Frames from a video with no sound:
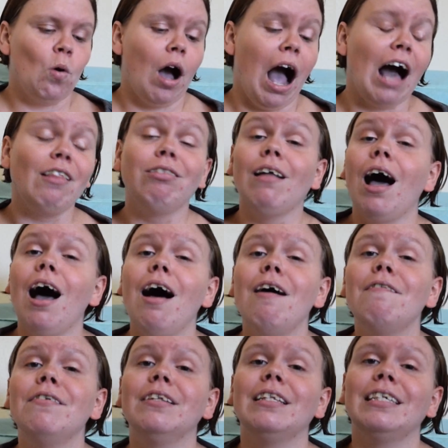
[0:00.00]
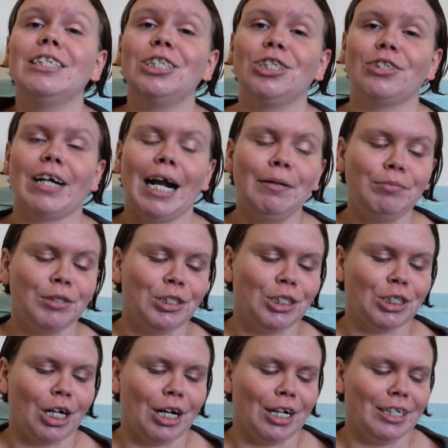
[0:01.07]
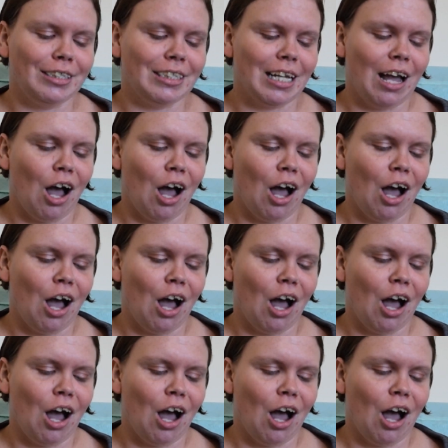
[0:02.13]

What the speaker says: I love this striped shirt.